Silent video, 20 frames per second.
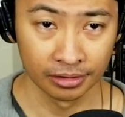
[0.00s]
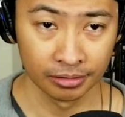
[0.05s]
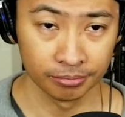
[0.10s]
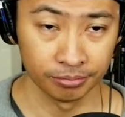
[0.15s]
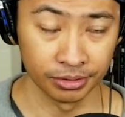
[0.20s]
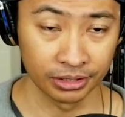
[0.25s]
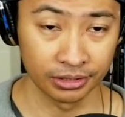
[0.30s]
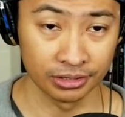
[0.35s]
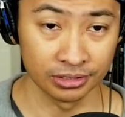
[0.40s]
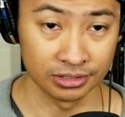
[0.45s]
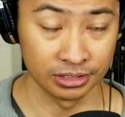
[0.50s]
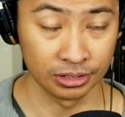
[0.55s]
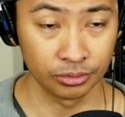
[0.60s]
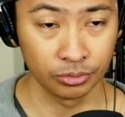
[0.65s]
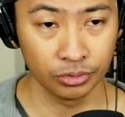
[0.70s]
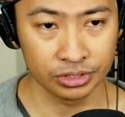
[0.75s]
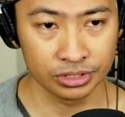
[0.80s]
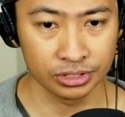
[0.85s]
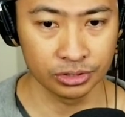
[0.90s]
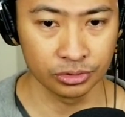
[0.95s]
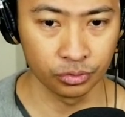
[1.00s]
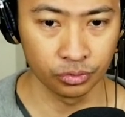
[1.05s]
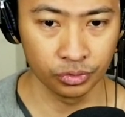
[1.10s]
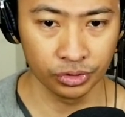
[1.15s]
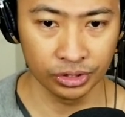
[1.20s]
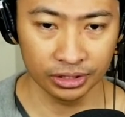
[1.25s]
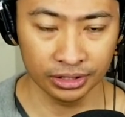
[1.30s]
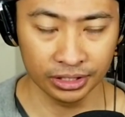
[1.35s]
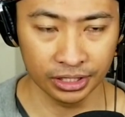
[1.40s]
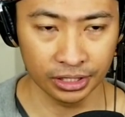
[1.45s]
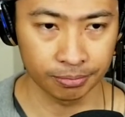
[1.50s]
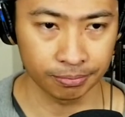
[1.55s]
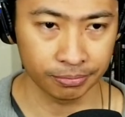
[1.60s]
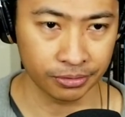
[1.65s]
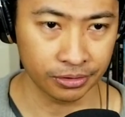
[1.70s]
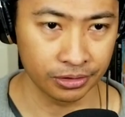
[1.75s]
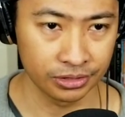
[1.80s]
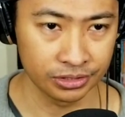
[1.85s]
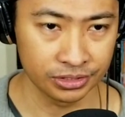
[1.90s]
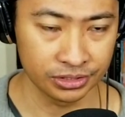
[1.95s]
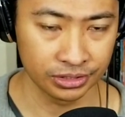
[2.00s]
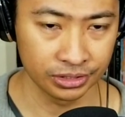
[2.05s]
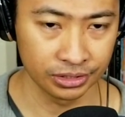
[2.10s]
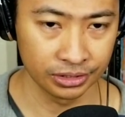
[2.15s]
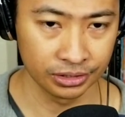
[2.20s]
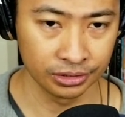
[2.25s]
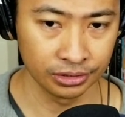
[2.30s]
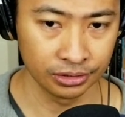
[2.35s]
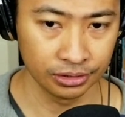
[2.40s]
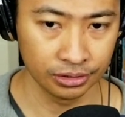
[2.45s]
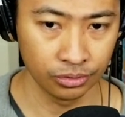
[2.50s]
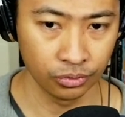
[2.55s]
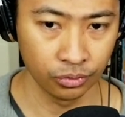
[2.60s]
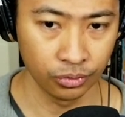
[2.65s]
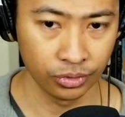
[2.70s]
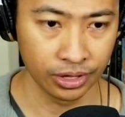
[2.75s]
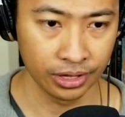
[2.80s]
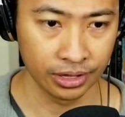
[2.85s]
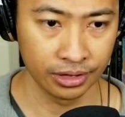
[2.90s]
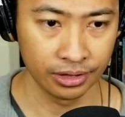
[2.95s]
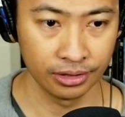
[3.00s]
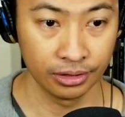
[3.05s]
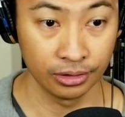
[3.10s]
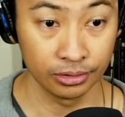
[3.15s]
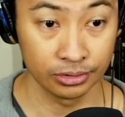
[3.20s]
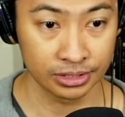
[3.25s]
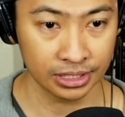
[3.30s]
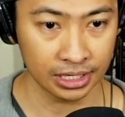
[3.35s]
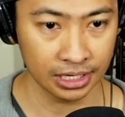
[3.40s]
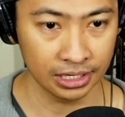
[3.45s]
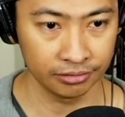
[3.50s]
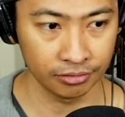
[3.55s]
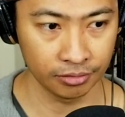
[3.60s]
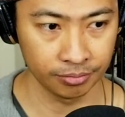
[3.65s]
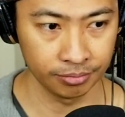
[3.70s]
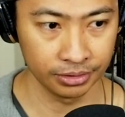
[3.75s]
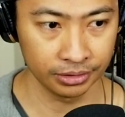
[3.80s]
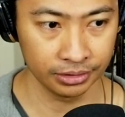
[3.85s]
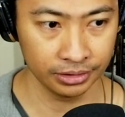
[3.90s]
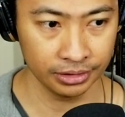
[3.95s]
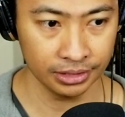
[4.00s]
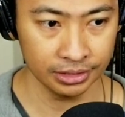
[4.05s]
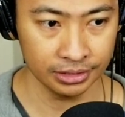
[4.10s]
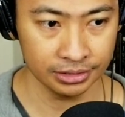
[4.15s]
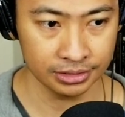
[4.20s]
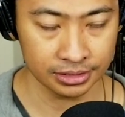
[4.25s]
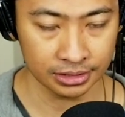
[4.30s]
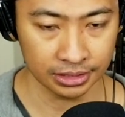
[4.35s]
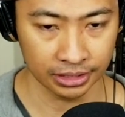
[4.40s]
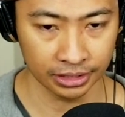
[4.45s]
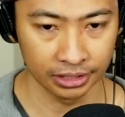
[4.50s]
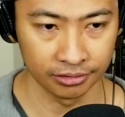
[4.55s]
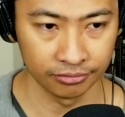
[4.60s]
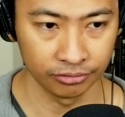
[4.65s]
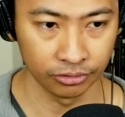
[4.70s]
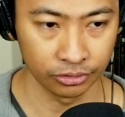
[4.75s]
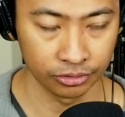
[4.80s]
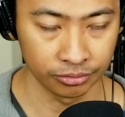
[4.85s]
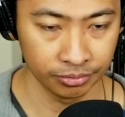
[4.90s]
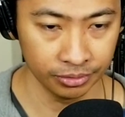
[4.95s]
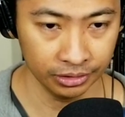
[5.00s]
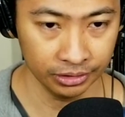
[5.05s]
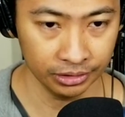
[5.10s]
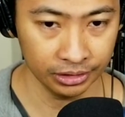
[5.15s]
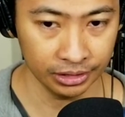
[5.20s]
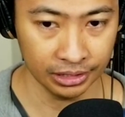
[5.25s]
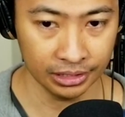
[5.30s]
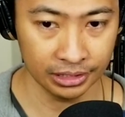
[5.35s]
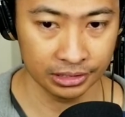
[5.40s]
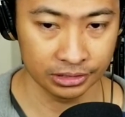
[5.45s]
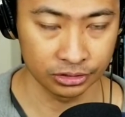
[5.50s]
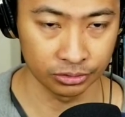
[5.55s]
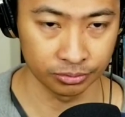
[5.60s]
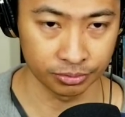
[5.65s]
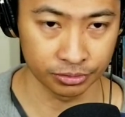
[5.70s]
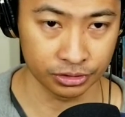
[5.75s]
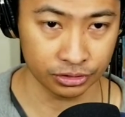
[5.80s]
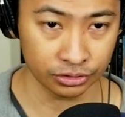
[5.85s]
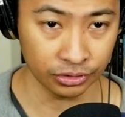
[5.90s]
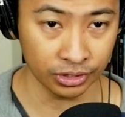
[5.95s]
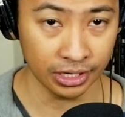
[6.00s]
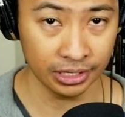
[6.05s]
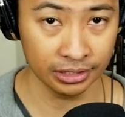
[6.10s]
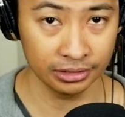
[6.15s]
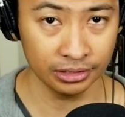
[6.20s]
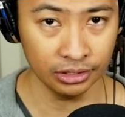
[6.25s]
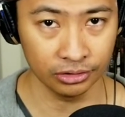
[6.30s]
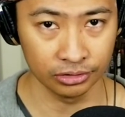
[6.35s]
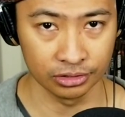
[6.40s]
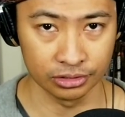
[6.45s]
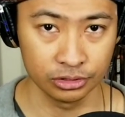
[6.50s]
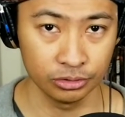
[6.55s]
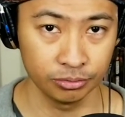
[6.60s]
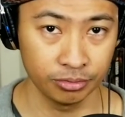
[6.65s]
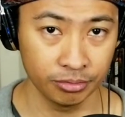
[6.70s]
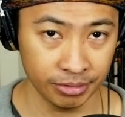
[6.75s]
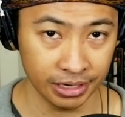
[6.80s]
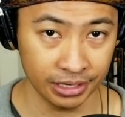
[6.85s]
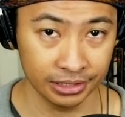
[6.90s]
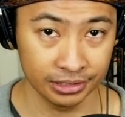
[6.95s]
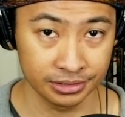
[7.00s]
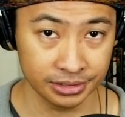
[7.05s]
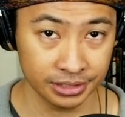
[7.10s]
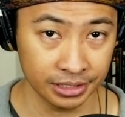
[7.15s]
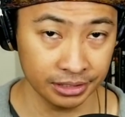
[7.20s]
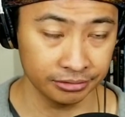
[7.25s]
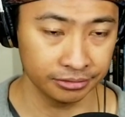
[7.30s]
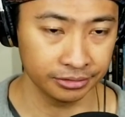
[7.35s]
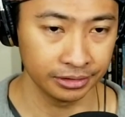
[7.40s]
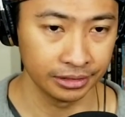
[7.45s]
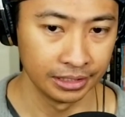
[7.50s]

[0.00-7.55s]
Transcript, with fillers: because there wasn't really a person with those kind of abilities, like invulnerability, super strength, you know, the Superman-y stuff.